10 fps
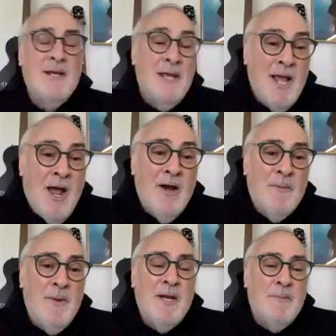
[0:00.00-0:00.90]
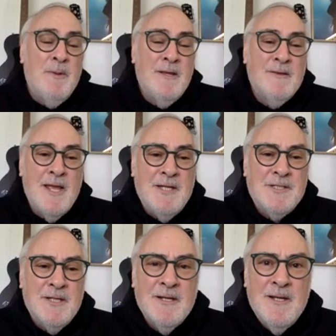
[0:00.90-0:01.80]
he hired me to be his
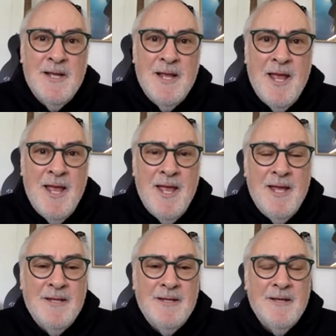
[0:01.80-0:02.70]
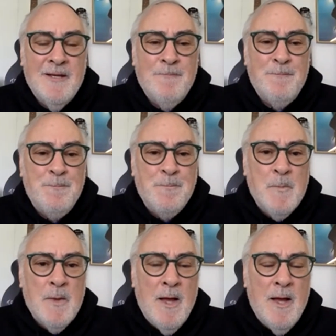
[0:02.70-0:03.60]
agent. And
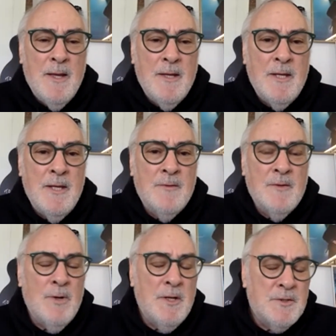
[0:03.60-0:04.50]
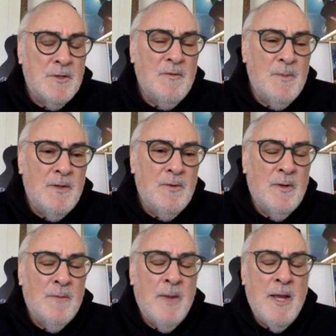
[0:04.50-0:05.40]
someone introduced me to
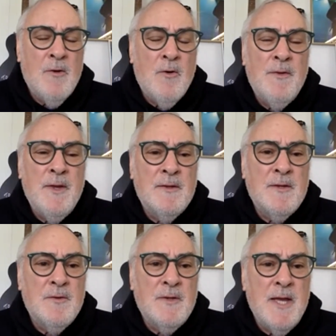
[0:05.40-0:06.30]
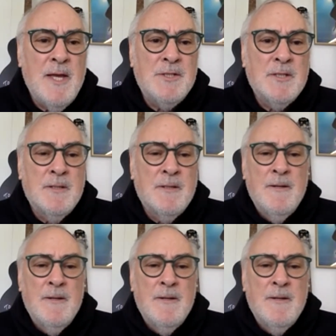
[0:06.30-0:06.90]
a band called the Association.